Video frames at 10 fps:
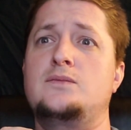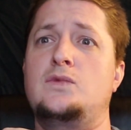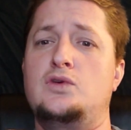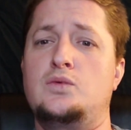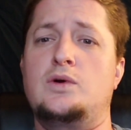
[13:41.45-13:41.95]

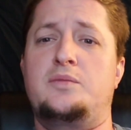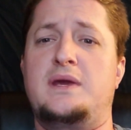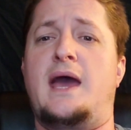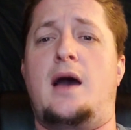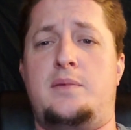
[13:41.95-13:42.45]
you will
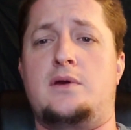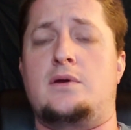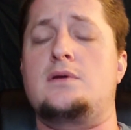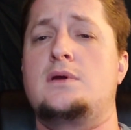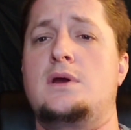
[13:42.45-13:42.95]
be
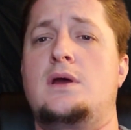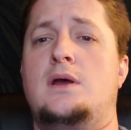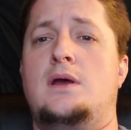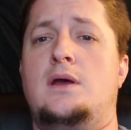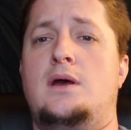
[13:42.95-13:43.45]
happier,
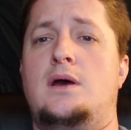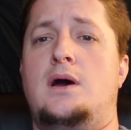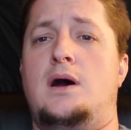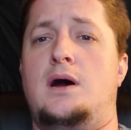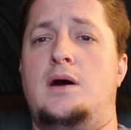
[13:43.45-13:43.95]

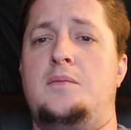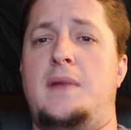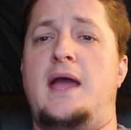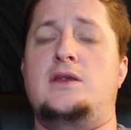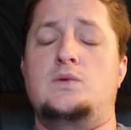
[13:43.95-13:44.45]

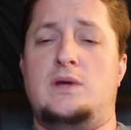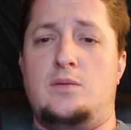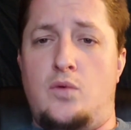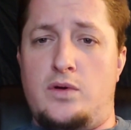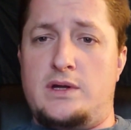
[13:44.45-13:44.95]
and you'll
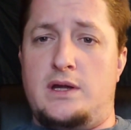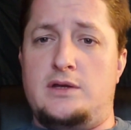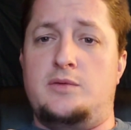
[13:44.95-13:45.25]
get more done.